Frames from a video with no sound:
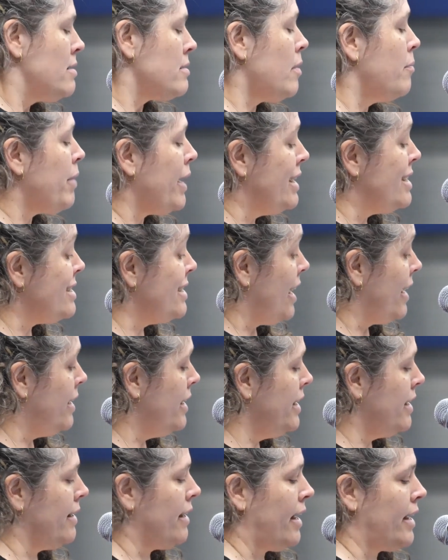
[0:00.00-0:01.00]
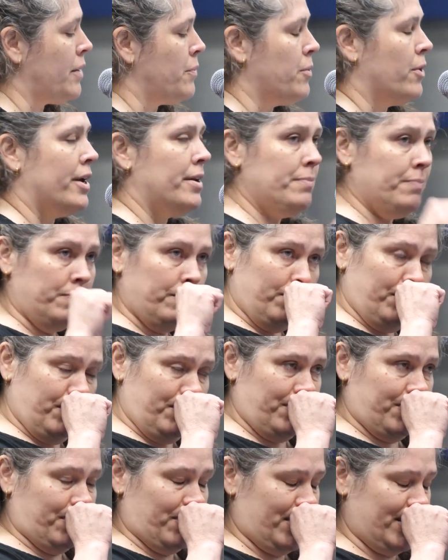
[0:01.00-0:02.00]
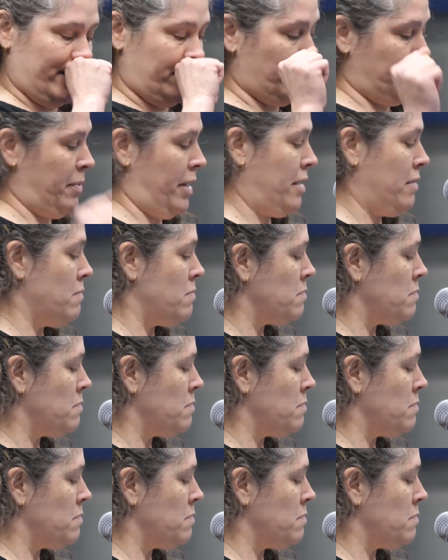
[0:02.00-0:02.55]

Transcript: It's on page 90 and 91. Excuse me.